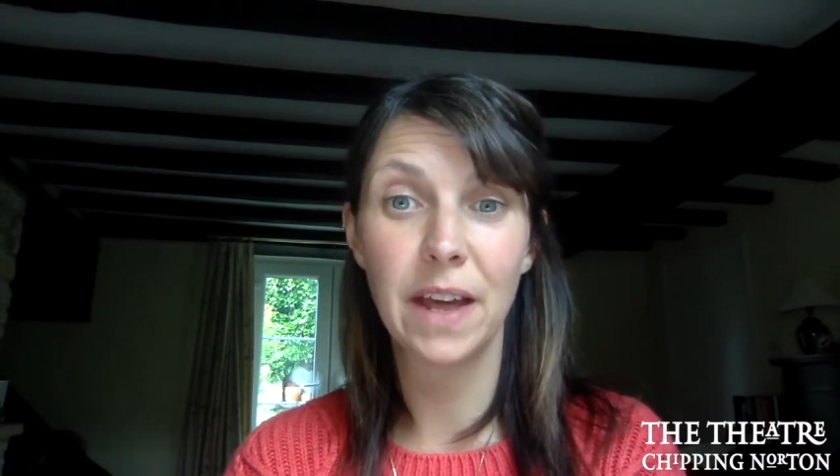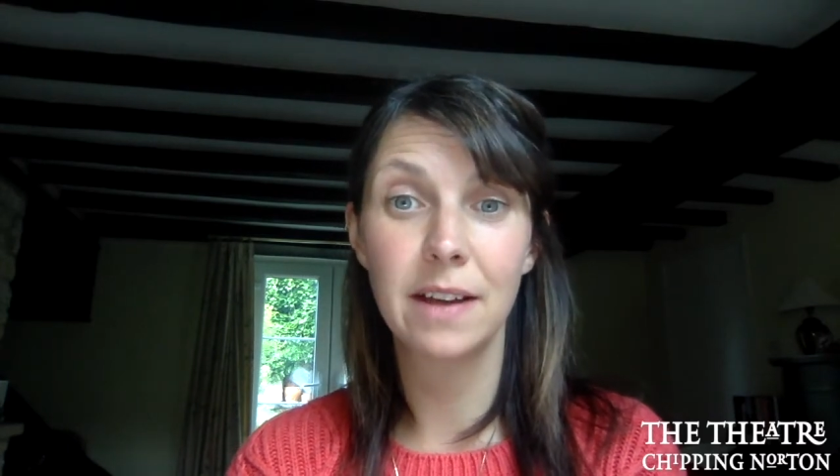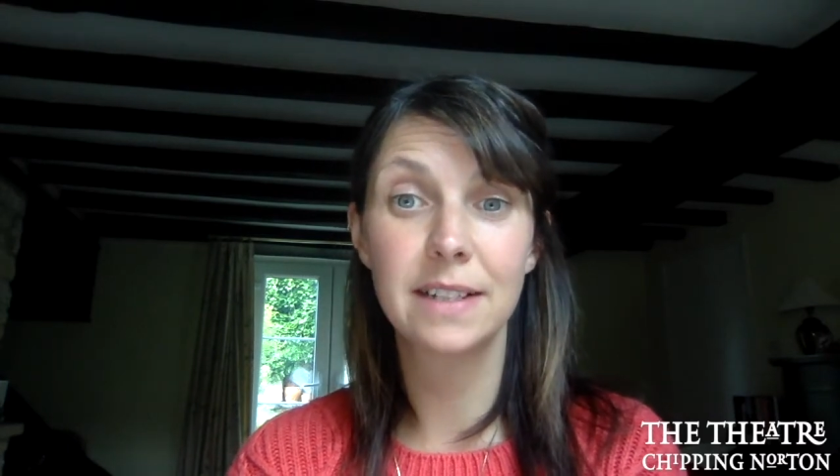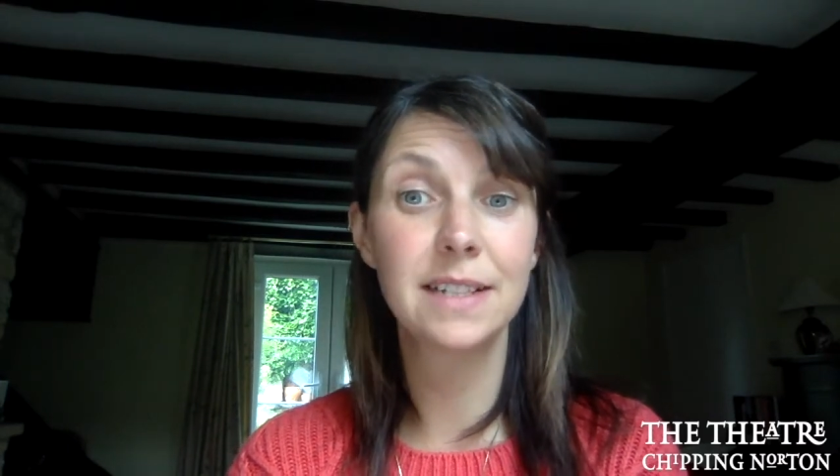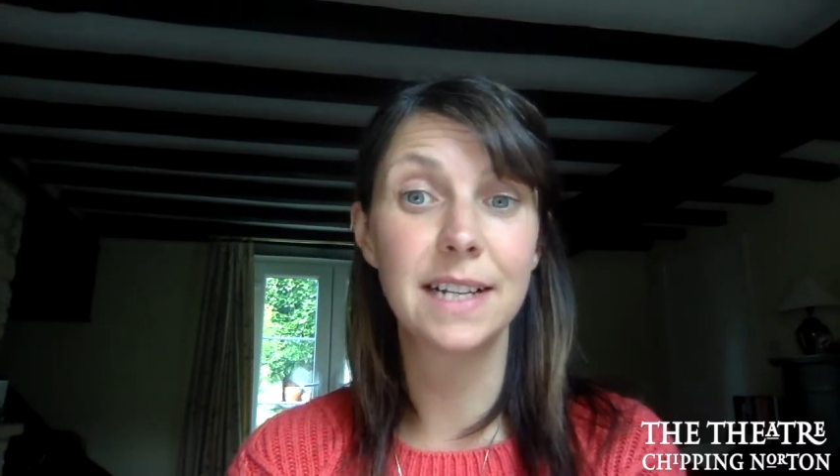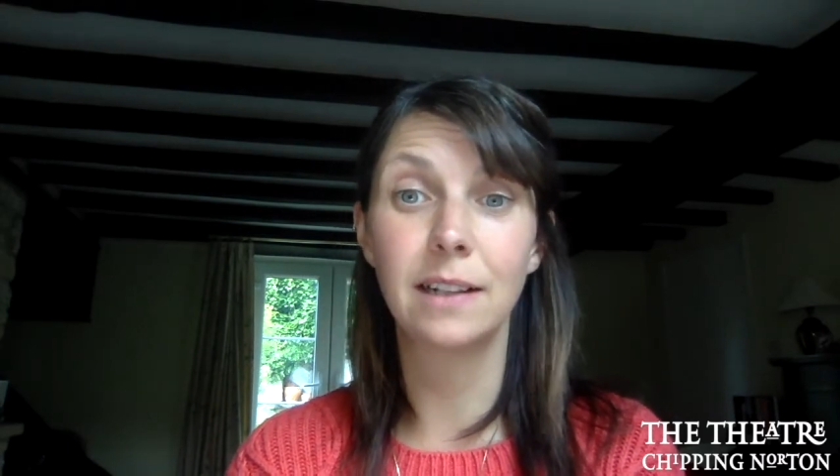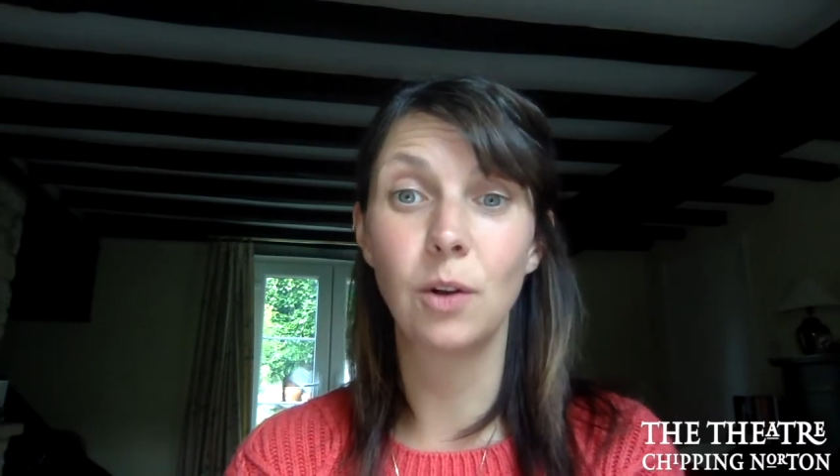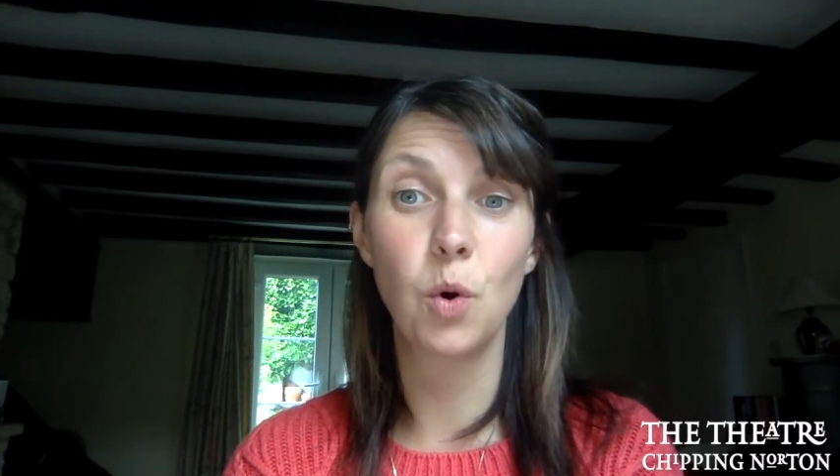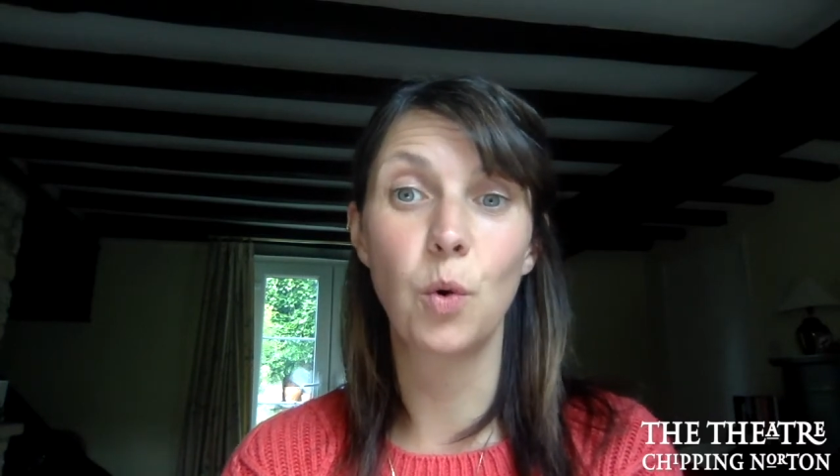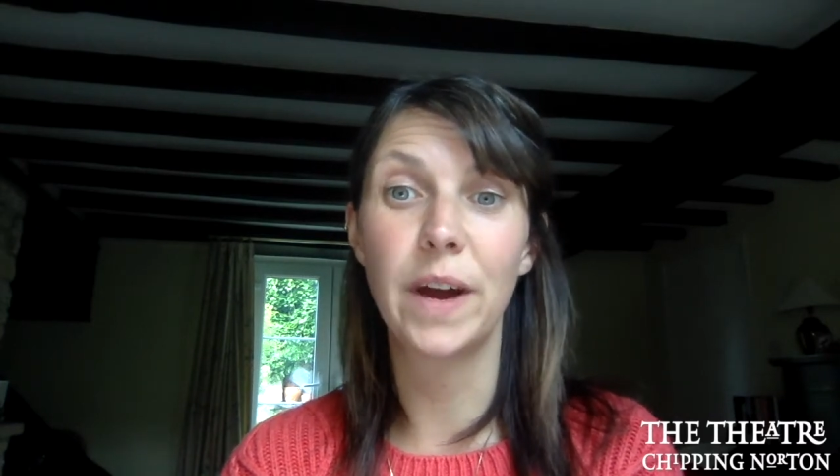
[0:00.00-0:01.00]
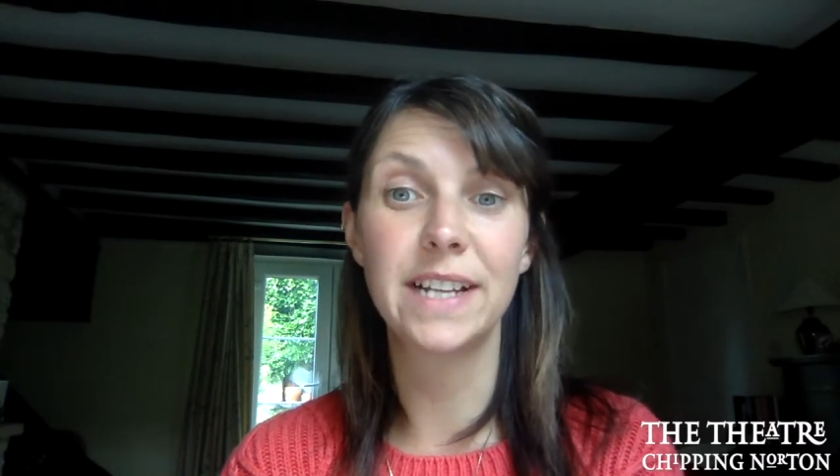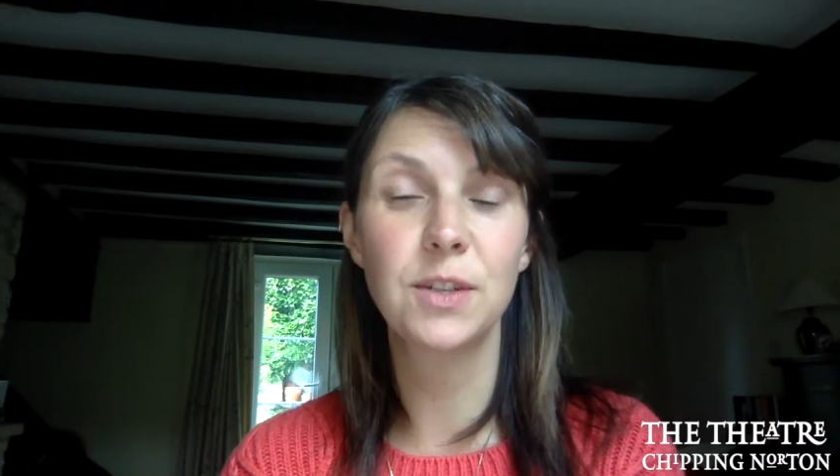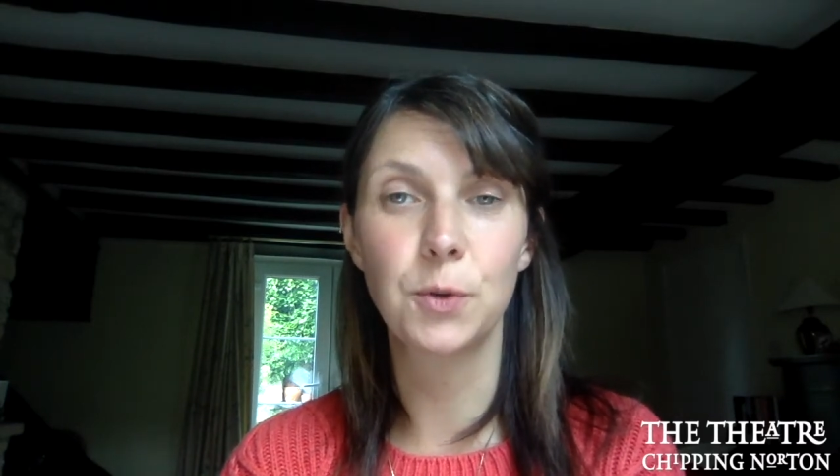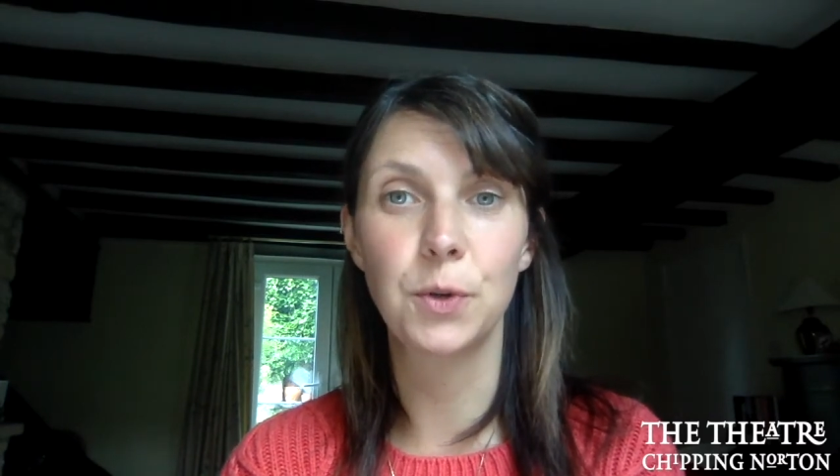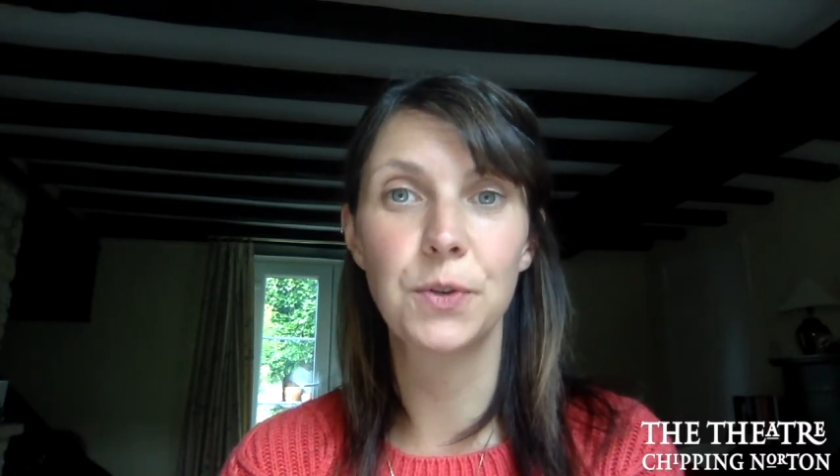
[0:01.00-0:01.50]
still always
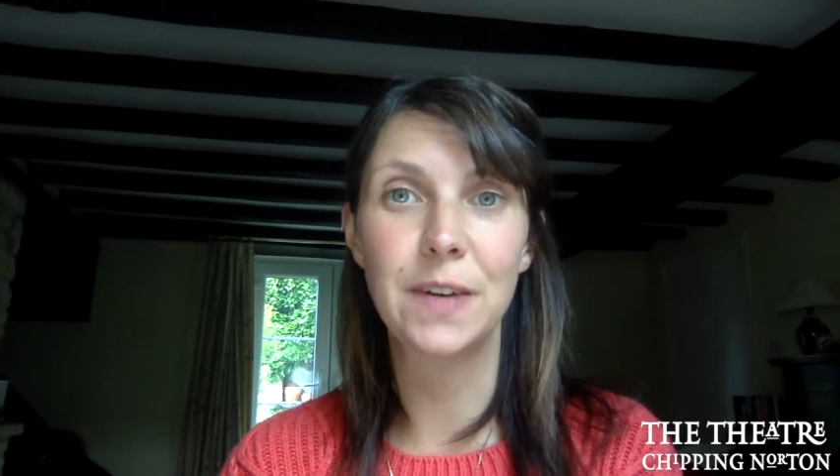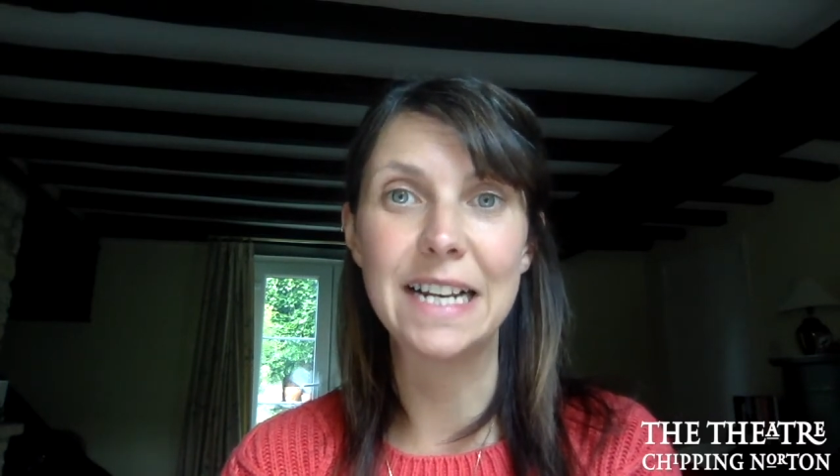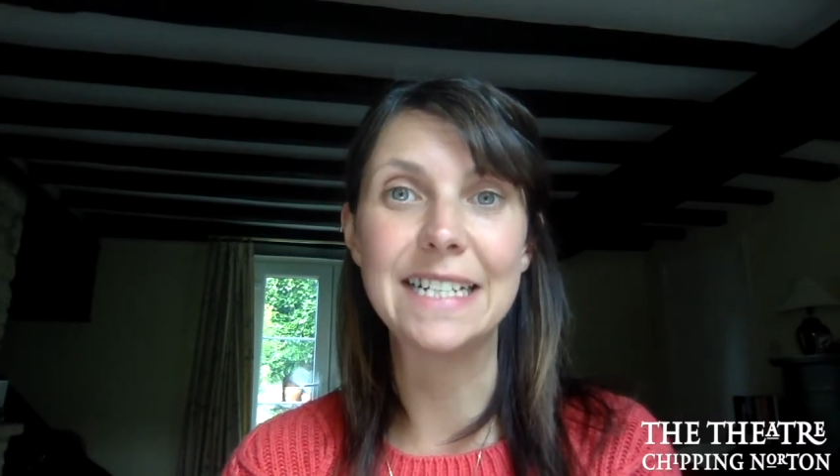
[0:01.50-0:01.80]
draws really